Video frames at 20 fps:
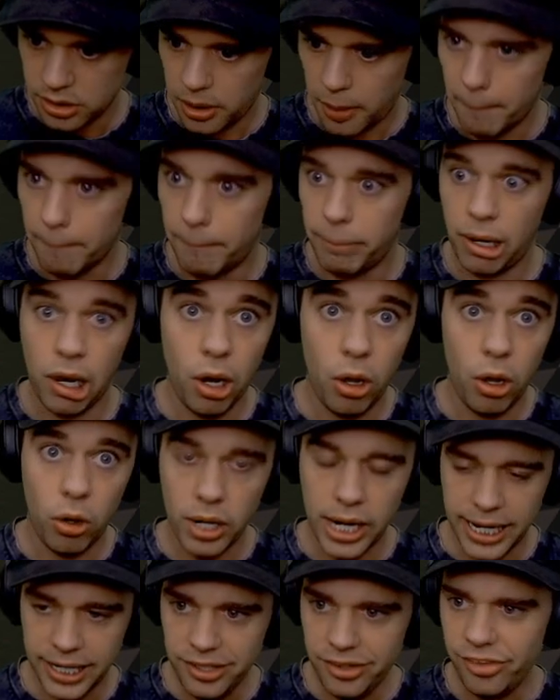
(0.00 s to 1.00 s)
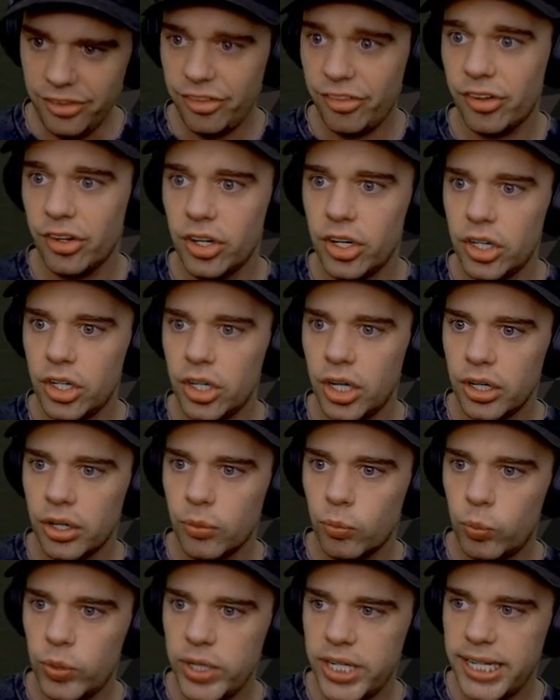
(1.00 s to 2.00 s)
blockheads
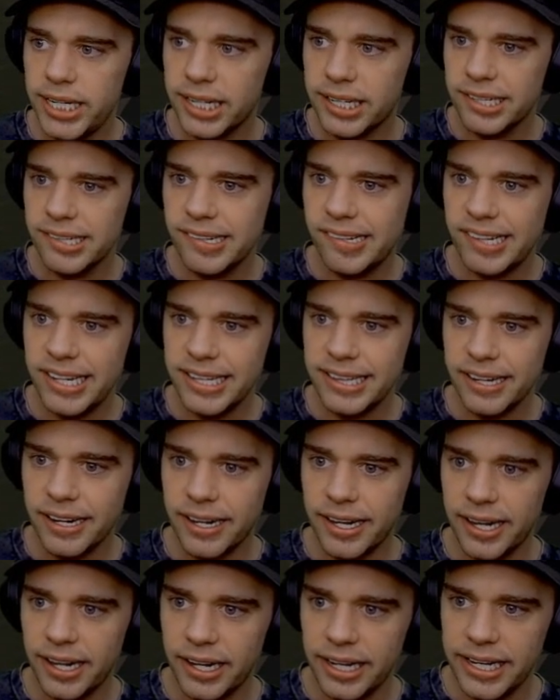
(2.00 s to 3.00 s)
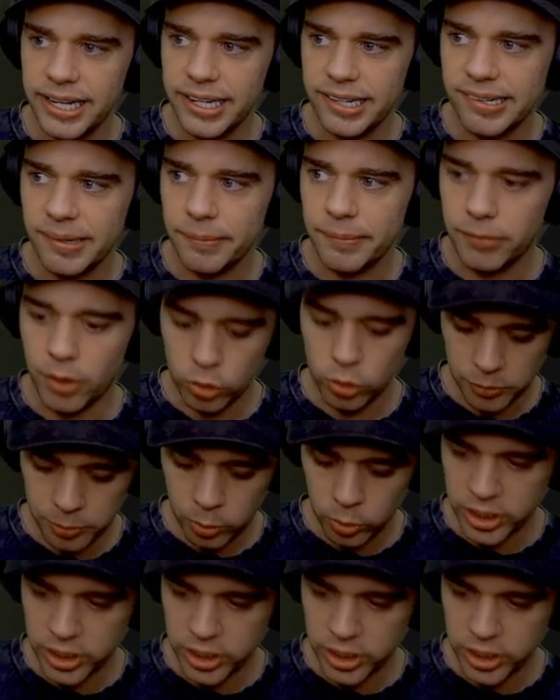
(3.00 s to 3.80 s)
we can see there is multiple